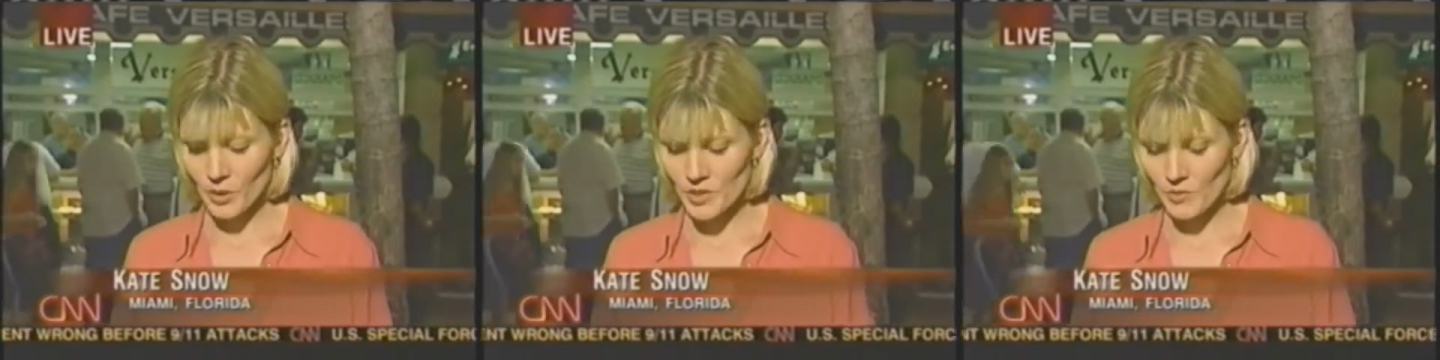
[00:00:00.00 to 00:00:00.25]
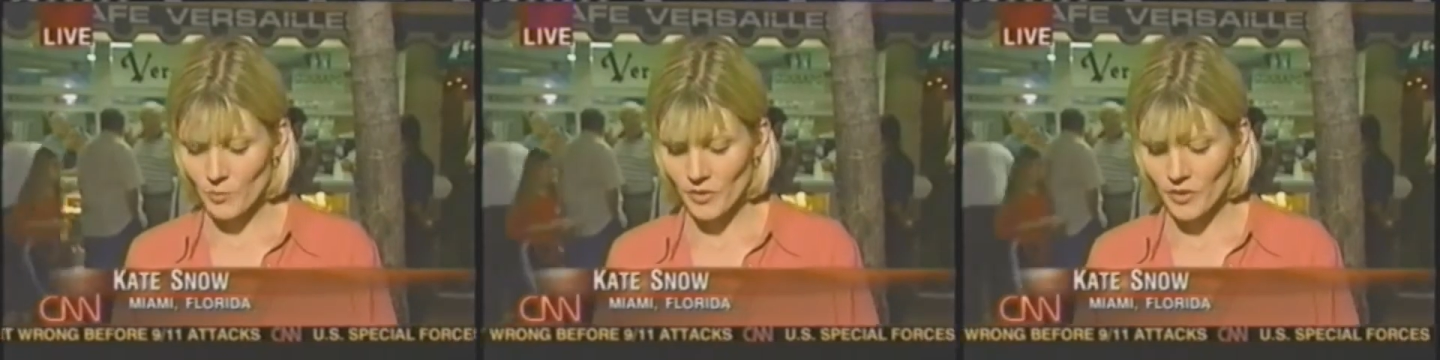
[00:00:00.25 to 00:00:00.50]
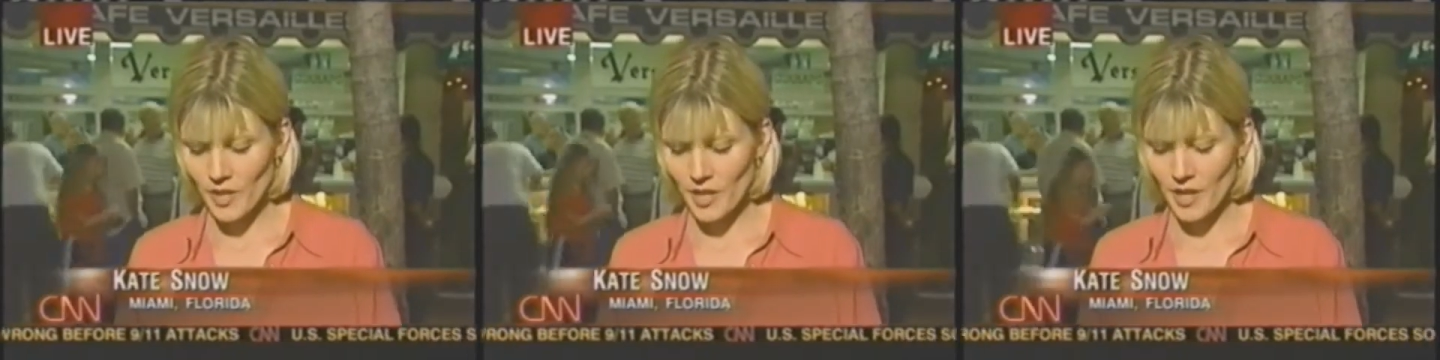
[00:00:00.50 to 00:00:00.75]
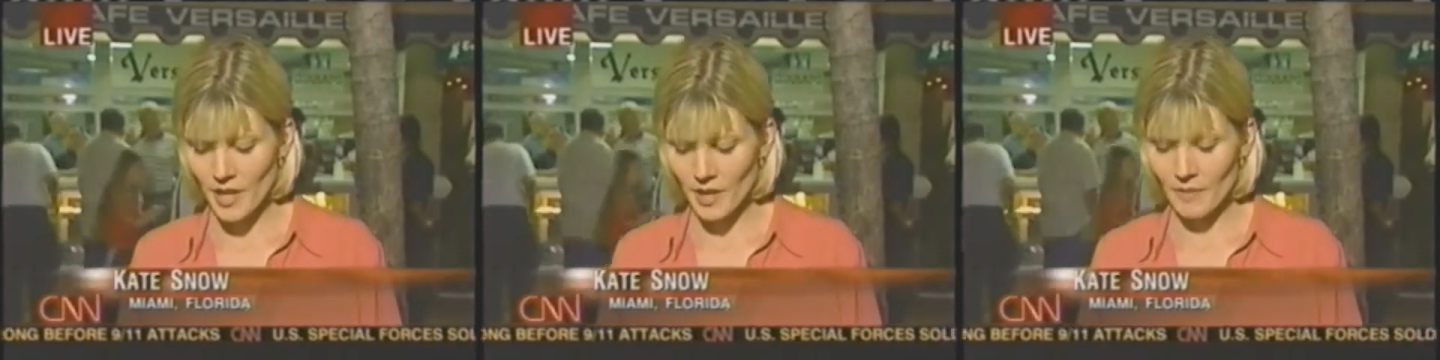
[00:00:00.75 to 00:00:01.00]
person with
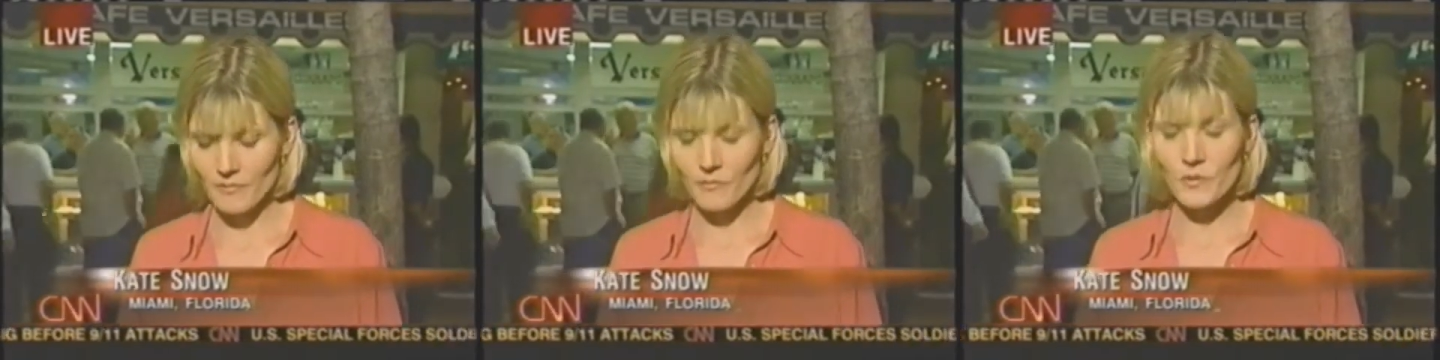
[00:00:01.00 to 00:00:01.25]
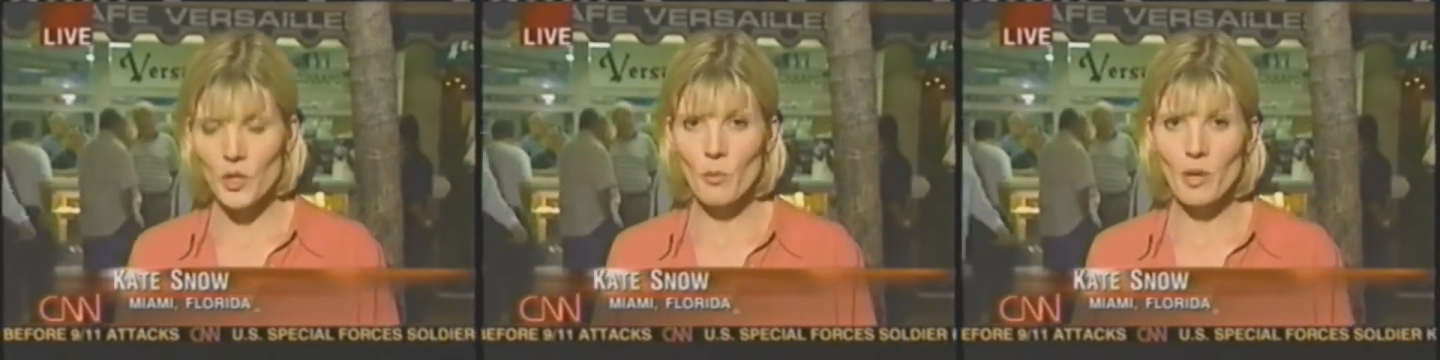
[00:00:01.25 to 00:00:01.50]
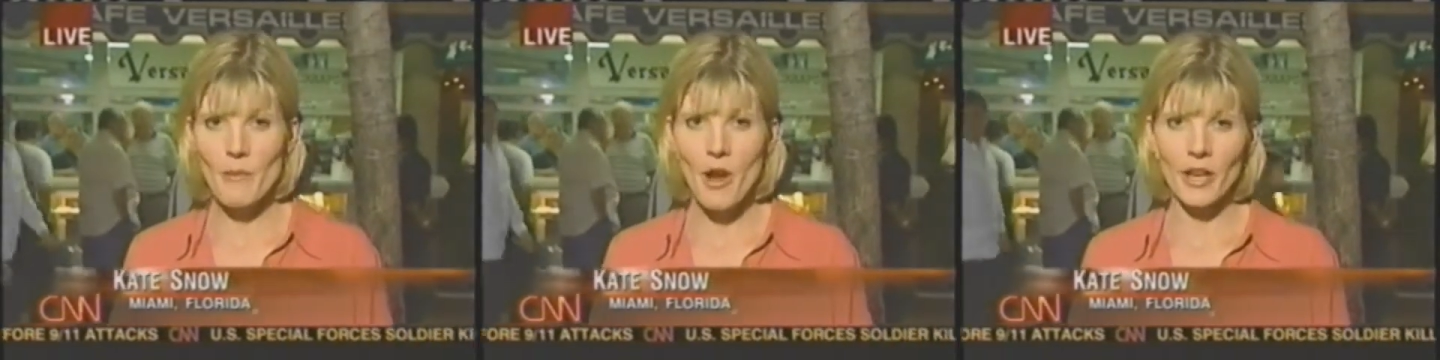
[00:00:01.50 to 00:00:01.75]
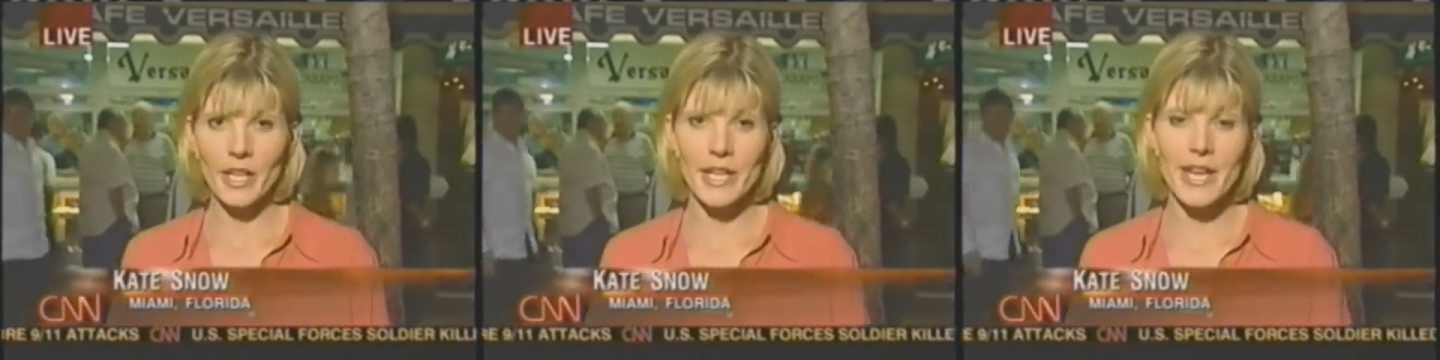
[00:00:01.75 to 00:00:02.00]
the uh, Cuban
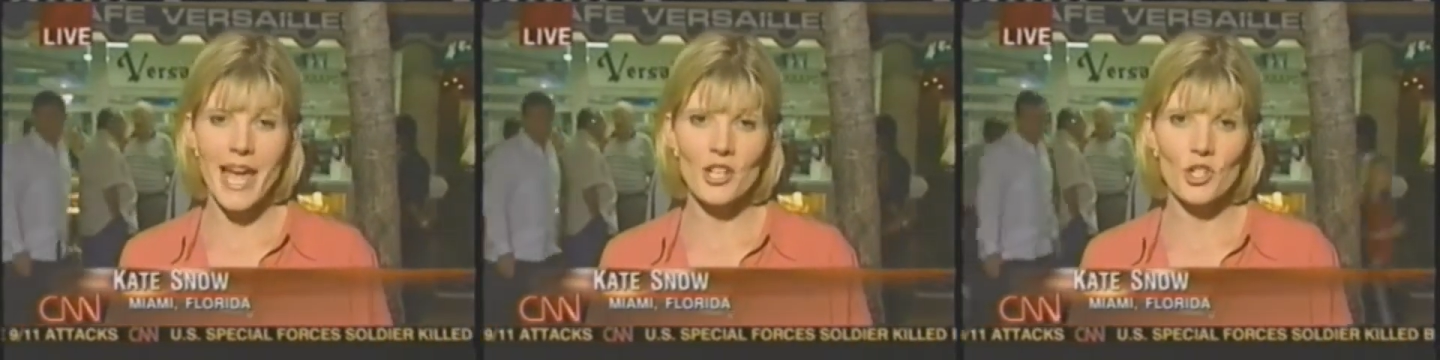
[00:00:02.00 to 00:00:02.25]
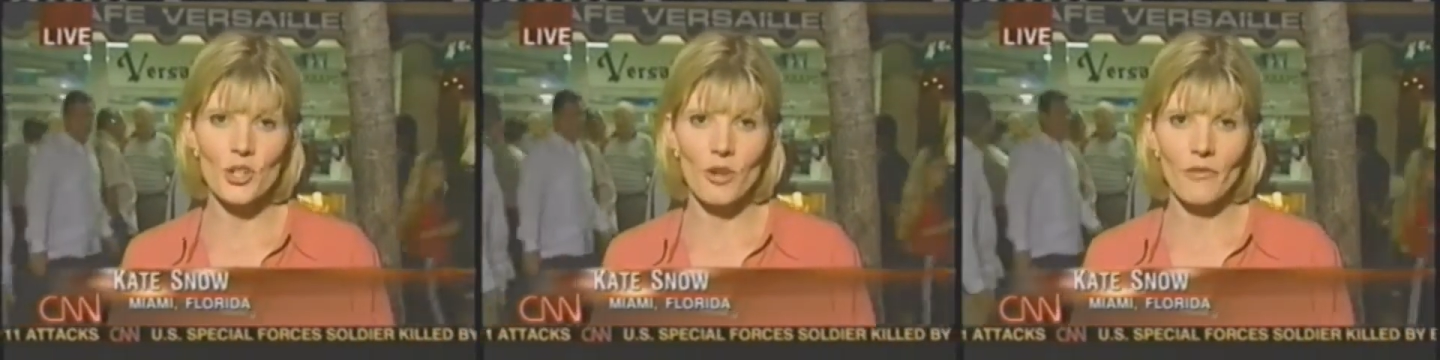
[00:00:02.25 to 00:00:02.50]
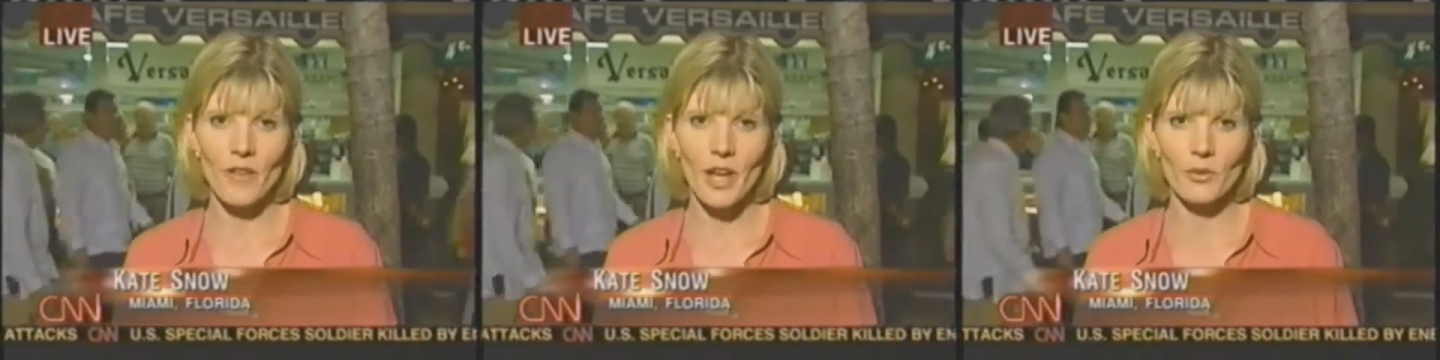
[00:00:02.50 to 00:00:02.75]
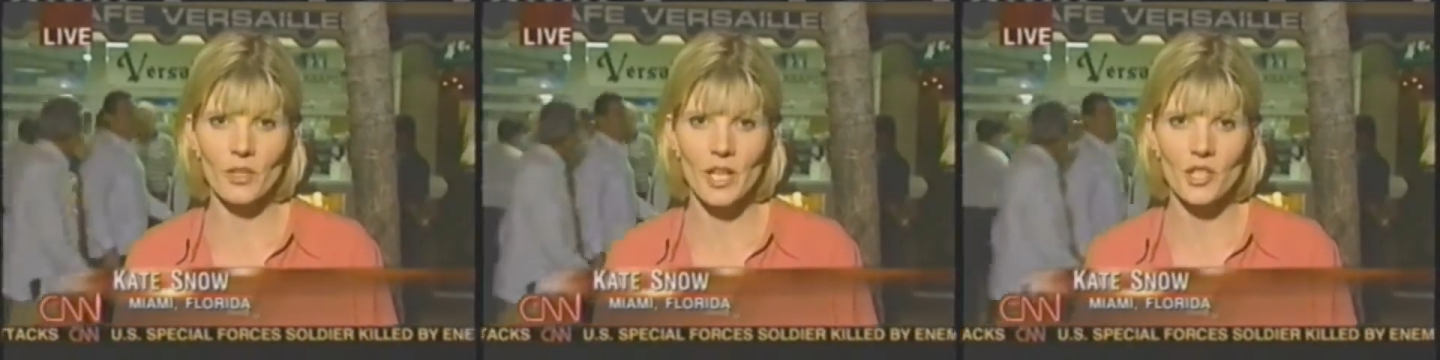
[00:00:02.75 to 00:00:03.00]
American National
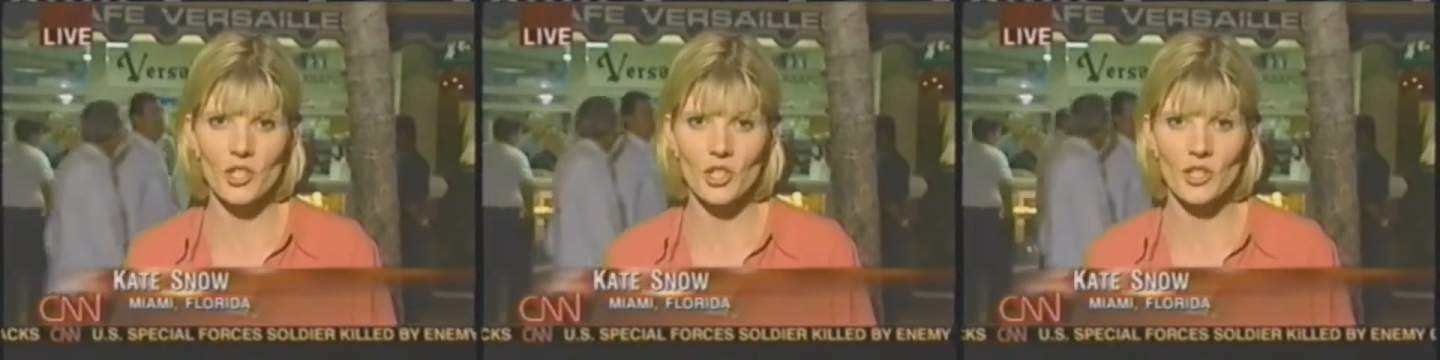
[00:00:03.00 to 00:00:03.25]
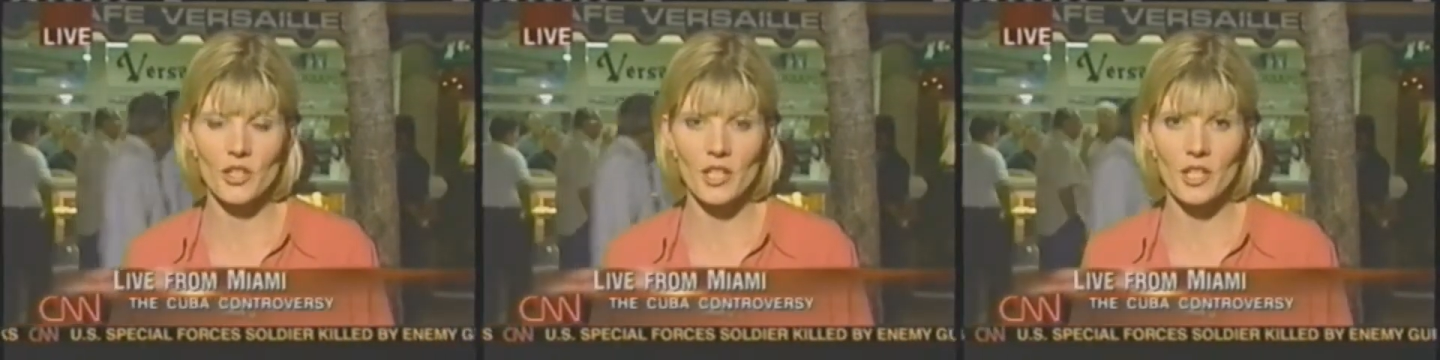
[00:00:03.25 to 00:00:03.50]
Foundation,